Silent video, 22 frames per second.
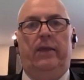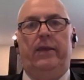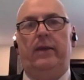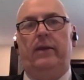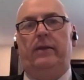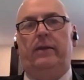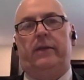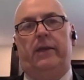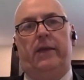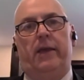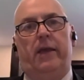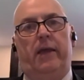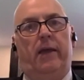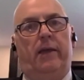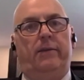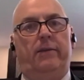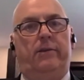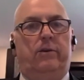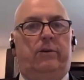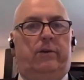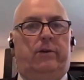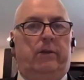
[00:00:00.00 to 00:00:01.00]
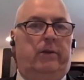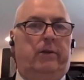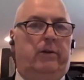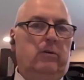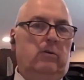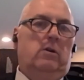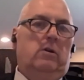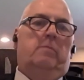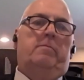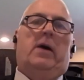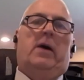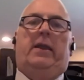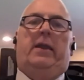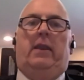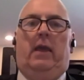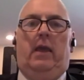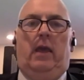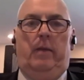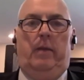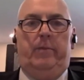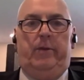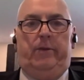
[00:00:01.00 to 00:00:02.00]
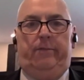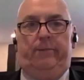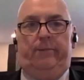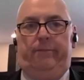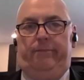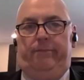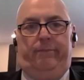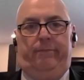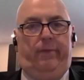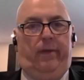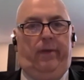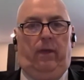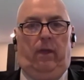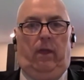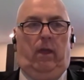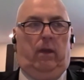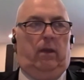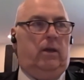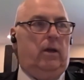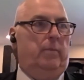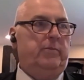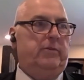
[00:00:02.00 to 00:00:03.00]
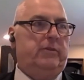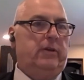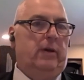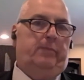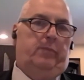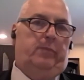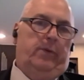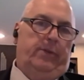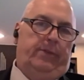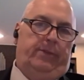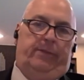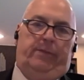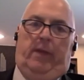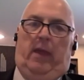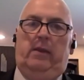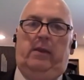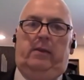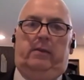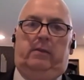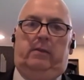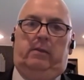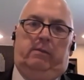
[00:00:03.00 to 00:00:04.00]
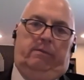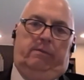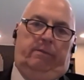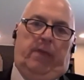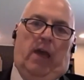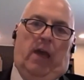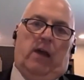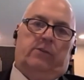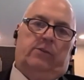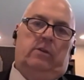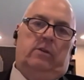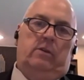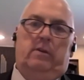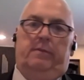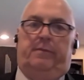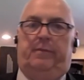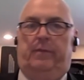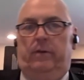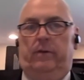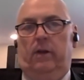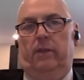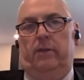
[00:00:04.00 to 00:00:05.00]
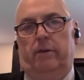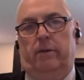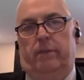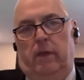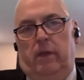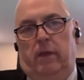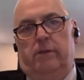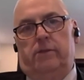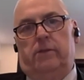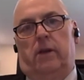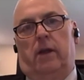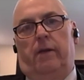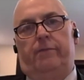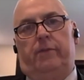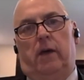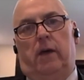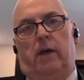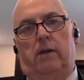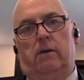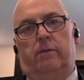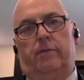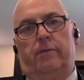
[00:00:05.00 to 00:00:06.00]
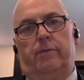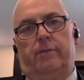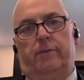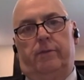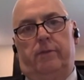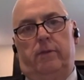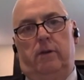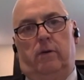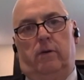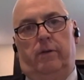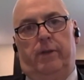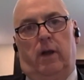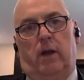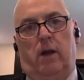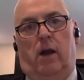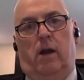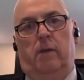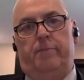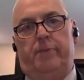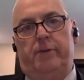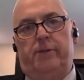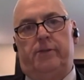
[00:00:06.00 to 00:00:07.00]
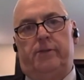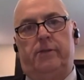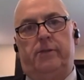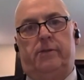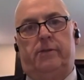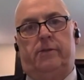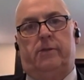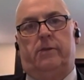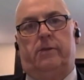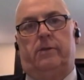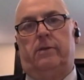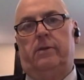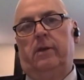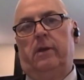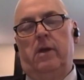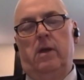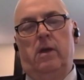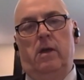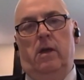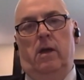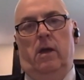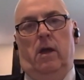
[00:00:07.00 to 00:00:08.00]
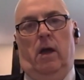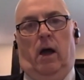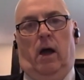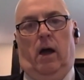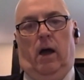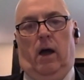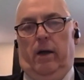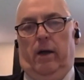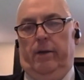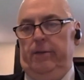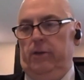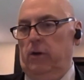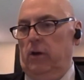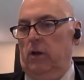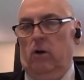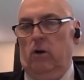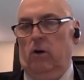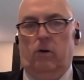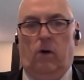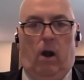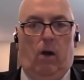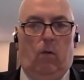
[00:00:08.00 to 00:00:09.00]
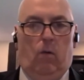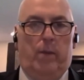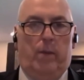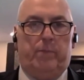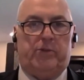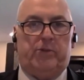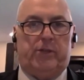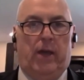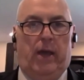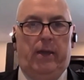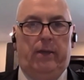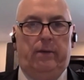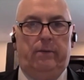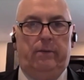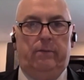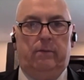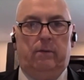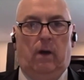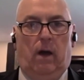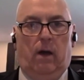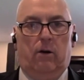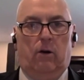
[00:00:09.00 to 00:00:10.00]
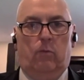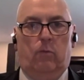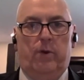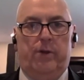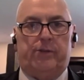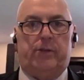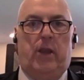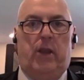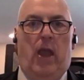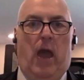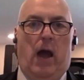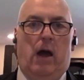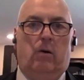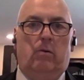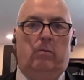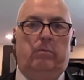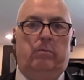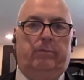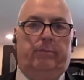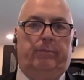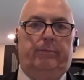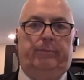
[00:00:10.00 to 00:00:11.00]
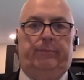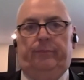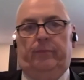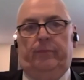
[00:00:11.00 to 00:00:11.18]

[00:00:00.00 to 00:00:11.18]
I'm on LinkedIn. You can Google my name, and it comes up with 8,000 different other things that I've done over, in the car business. And you can go to our website, Auto Risk Now.